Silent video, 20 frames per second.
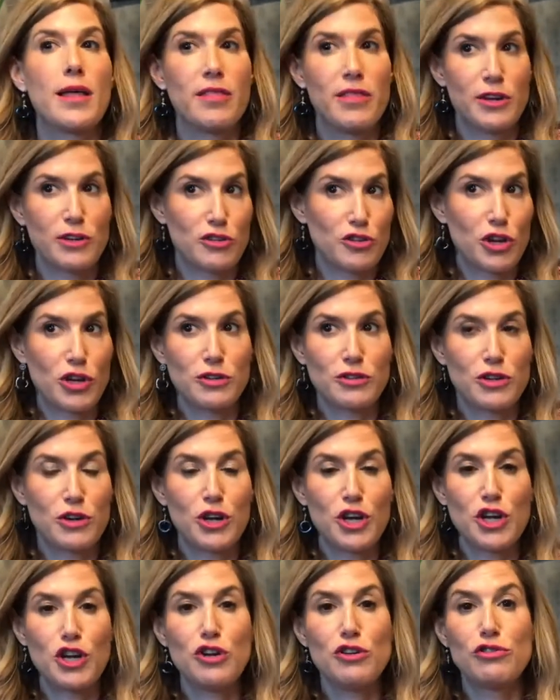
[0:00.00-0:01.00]
There's also
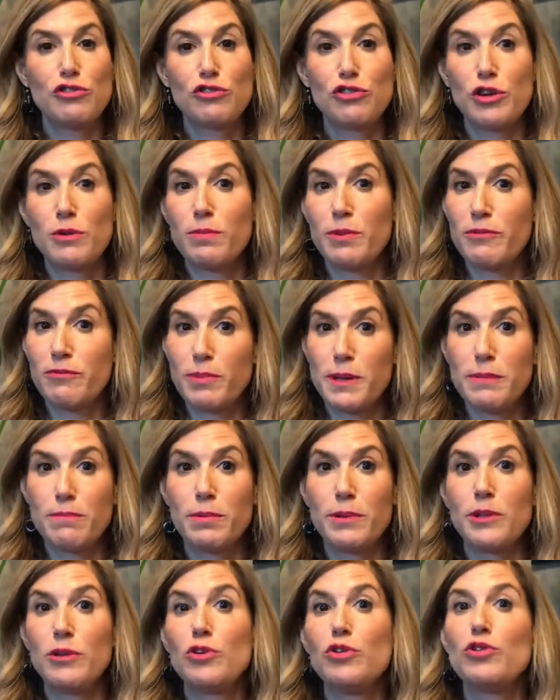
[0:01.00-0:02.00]
a huge group of
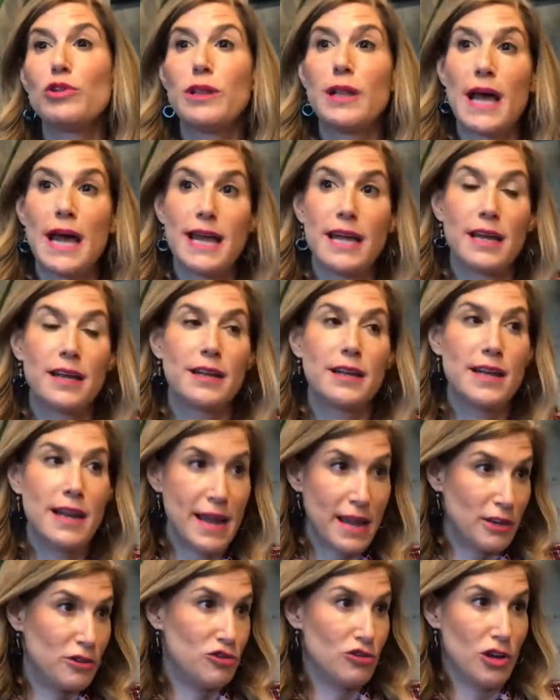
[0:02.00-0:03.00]
people who like
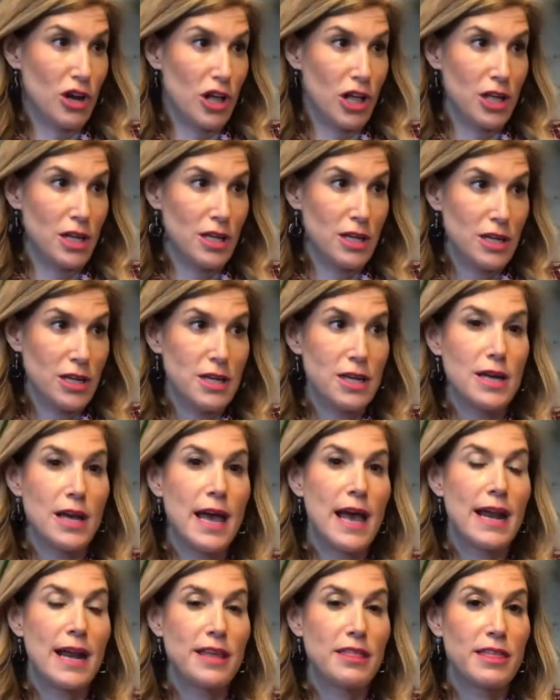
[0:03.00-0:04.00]
natural.
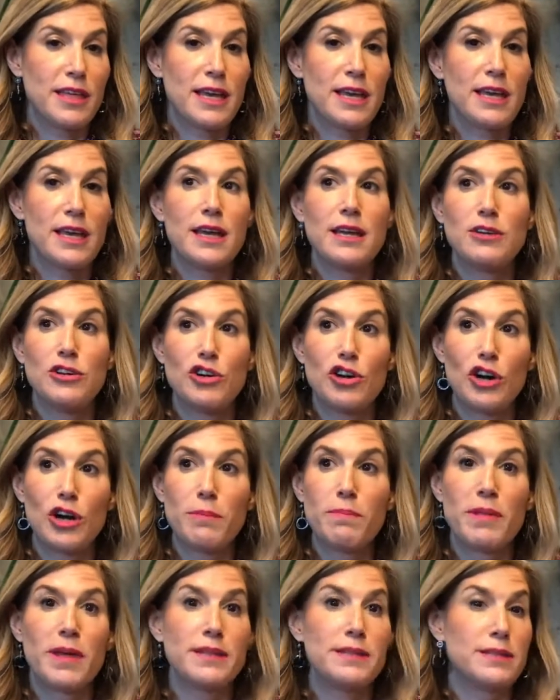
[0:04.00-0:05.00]
And I think in
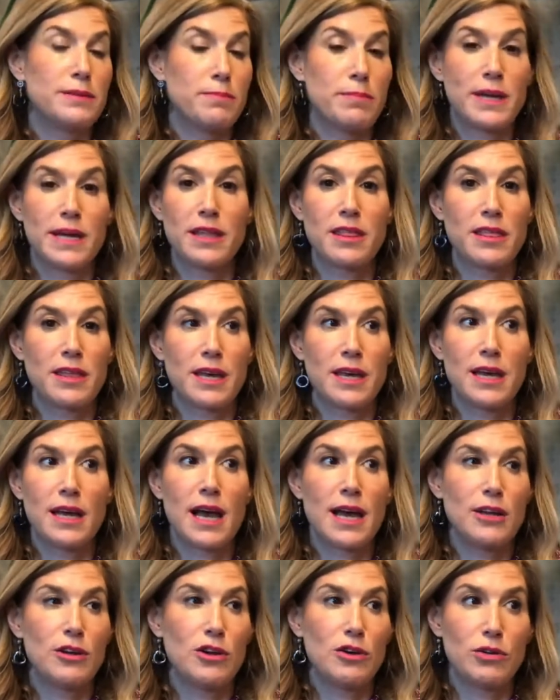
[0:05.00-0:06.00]
Europe that's a big thing.
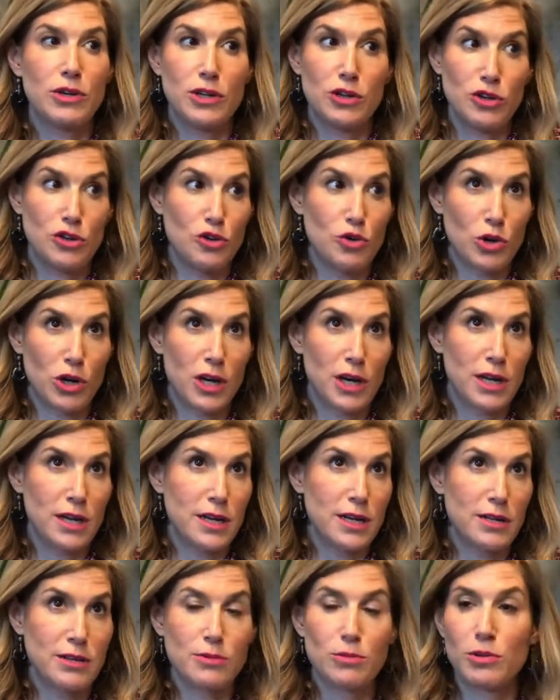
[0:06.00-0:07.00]
I know in New York
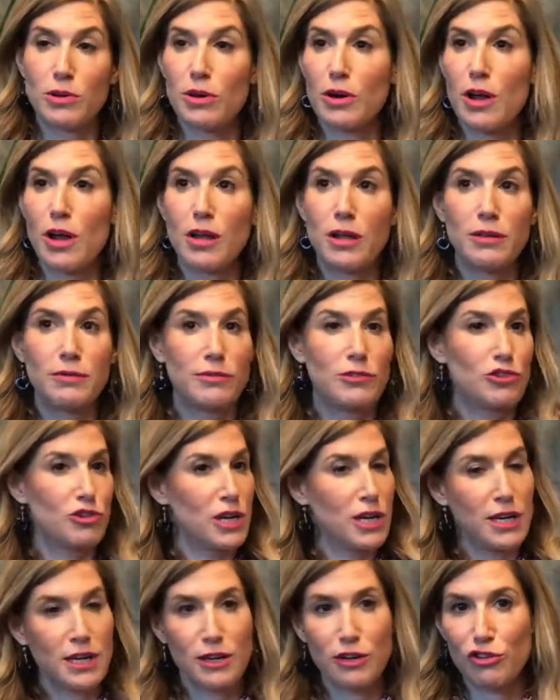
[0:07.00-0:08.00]
it is. We're all
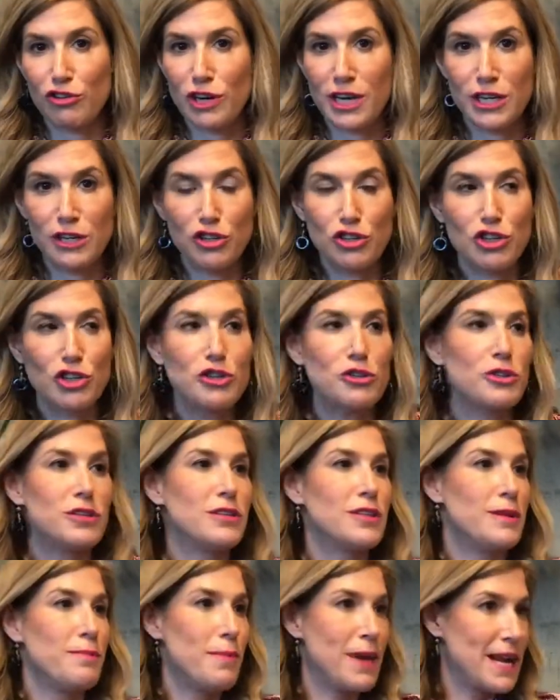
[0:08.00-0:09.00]
drinking green
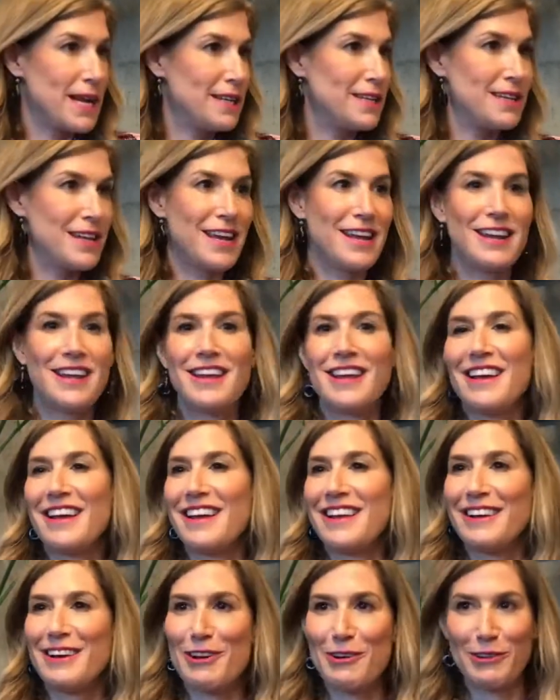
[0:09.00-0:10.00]
juice and meditating
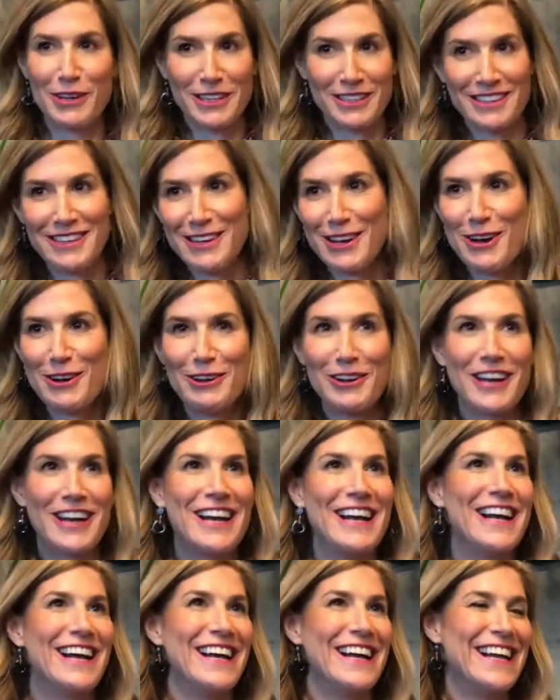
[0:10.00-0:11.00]
and going to
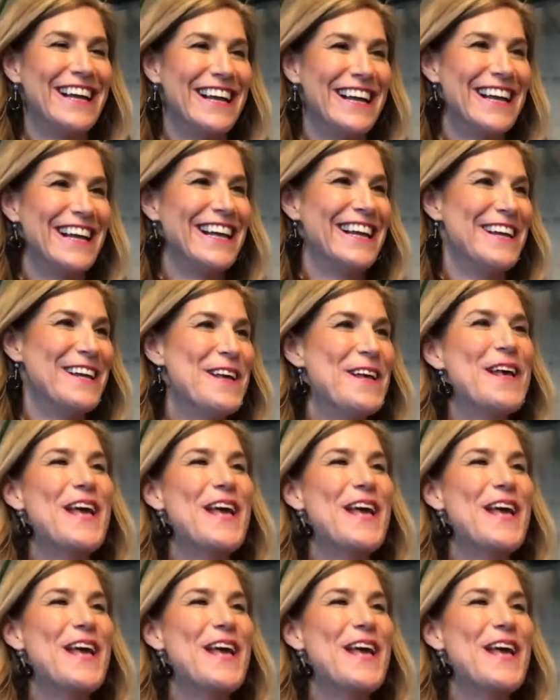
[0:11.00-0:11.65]
yoga.